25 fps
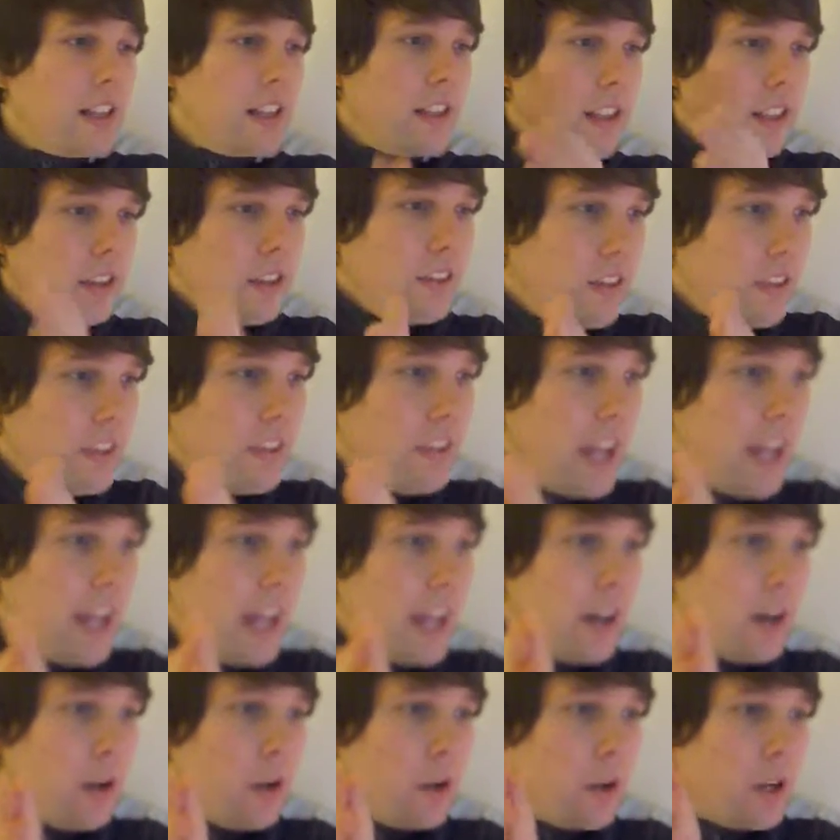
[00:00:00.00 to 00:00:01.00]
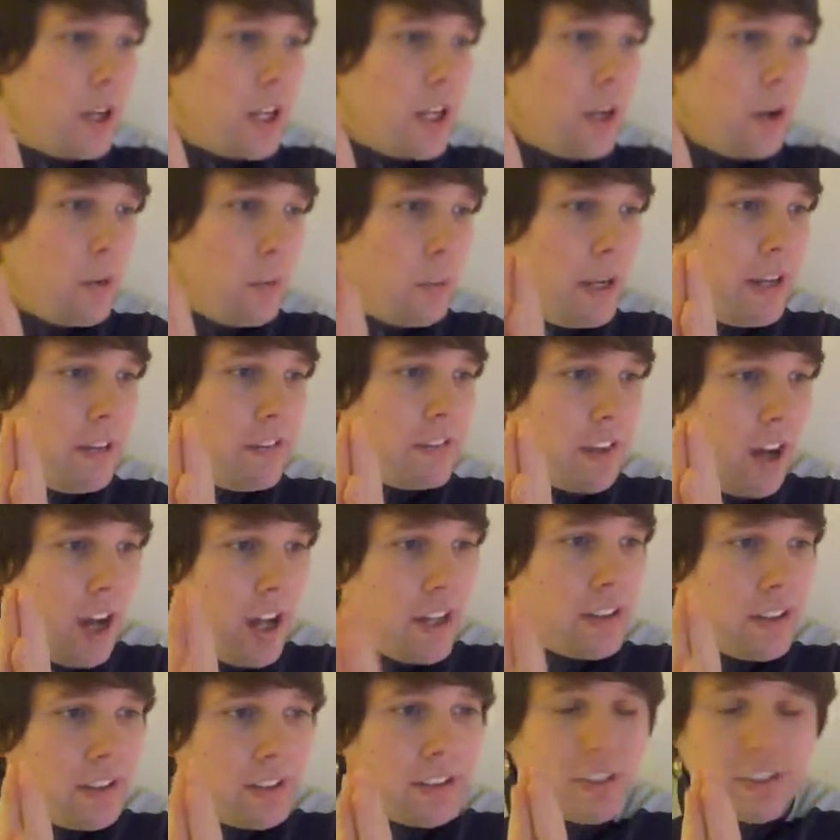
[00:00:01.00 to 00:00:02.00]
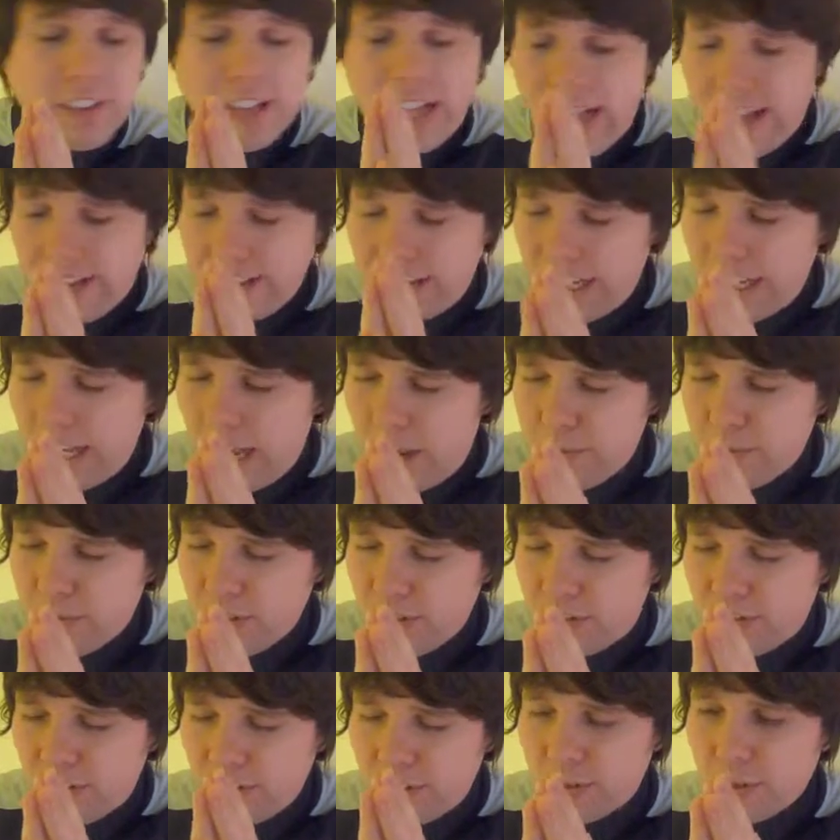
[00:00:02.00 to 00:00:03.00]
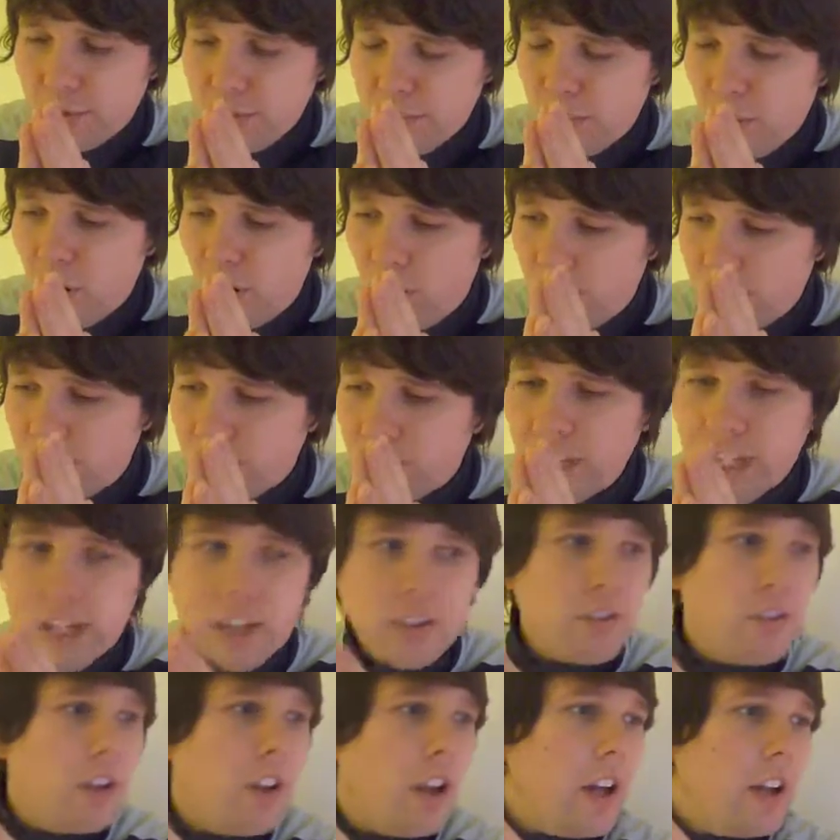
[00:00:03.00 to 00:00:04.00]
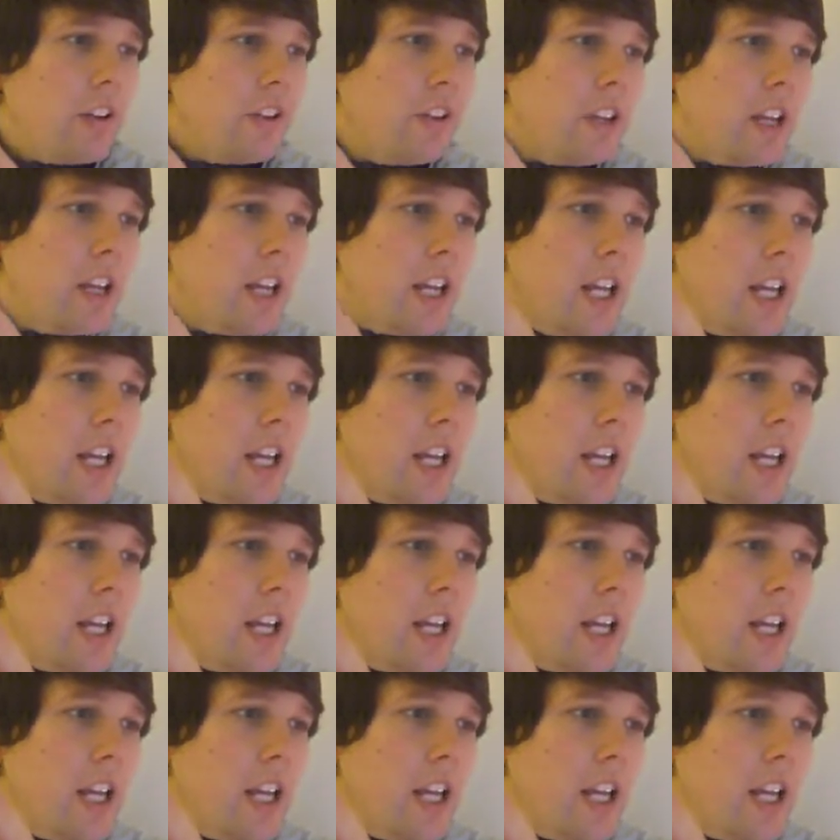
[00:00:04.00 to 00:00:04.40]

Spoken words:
This is how we have to understand the elaborate system of the Israelites.